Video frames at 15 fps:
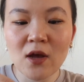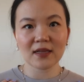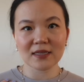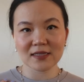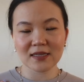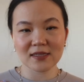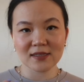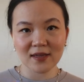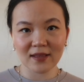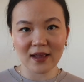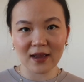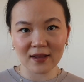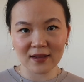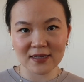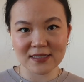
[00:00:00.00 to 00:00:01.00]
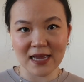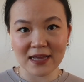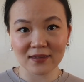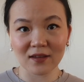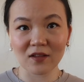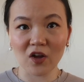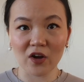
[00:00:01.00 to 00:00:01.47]
This is the necklace
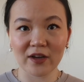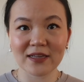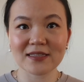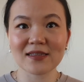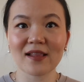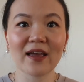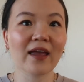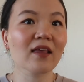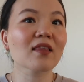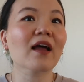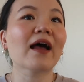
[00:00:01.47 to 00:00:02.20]
at the longest length.